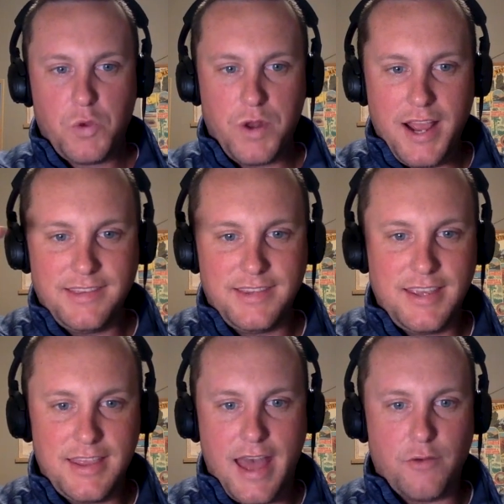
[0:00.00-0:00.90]
when i
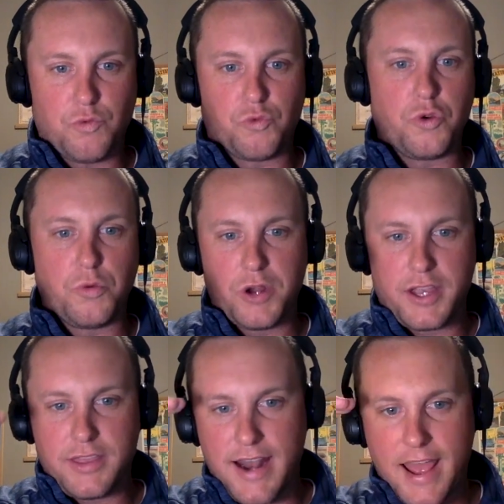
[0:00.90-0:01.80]
see that
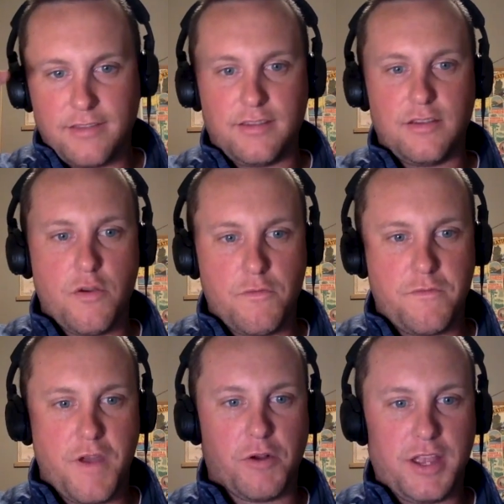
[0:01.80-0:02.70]
rubric that has you know
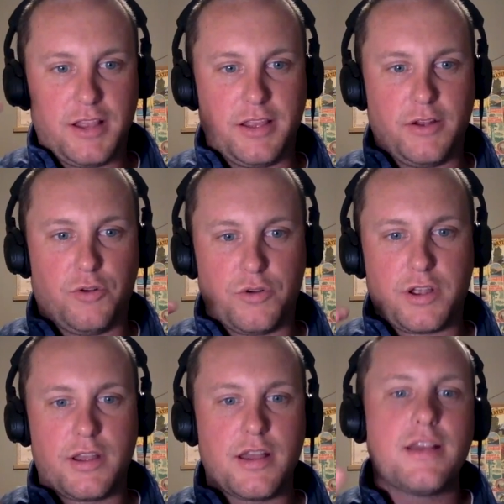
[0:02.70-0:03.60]
very
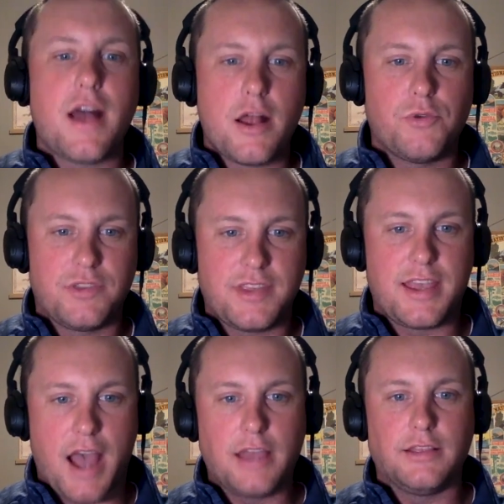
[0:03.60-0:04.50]
little uh, i don't want to
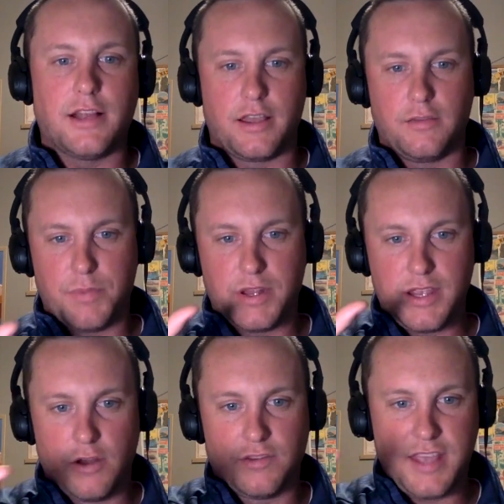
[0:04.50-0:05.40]
say guidelines but
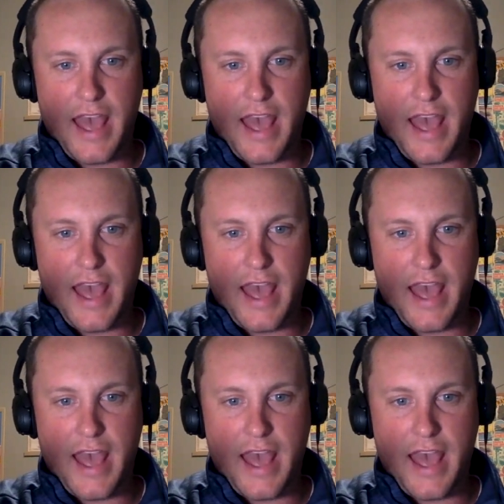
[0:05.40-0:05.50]
here's